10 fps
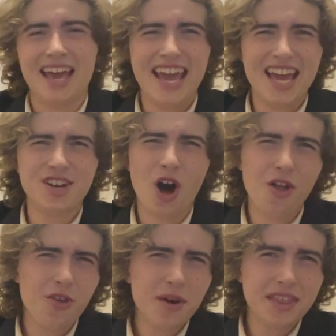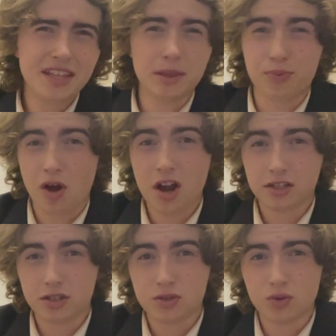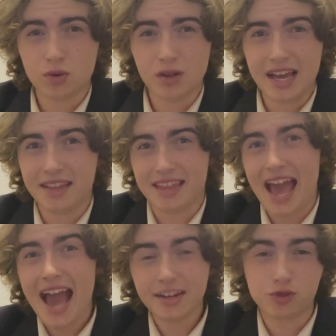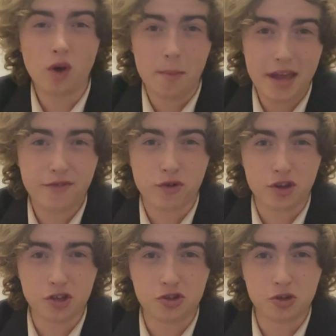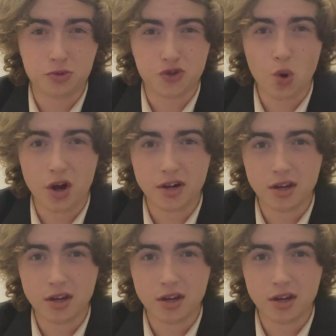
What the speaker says: And although I think the product is cool and the ad is well made for a YouTube short,